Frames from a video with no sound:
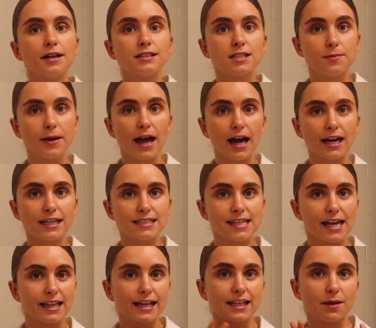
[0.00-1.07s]
To be honest,
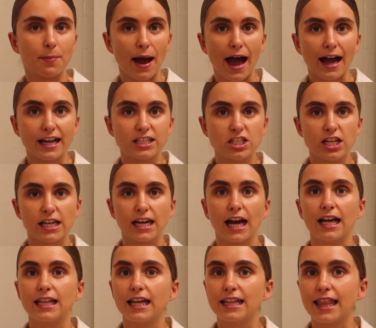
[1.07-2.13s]
I like the packaging,
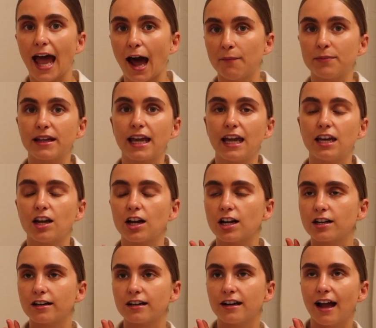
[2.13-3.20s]
I like the
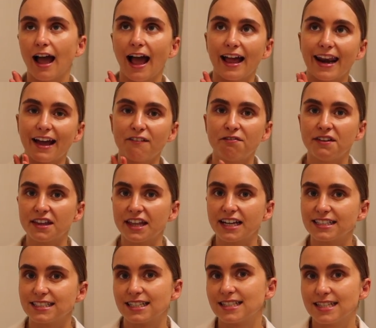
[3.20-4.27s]
applicator, and I feel like
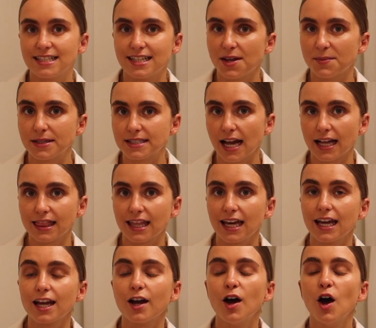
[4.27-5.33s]
it does the same exact
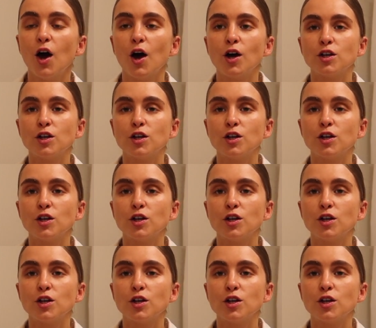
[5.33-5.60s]
thing.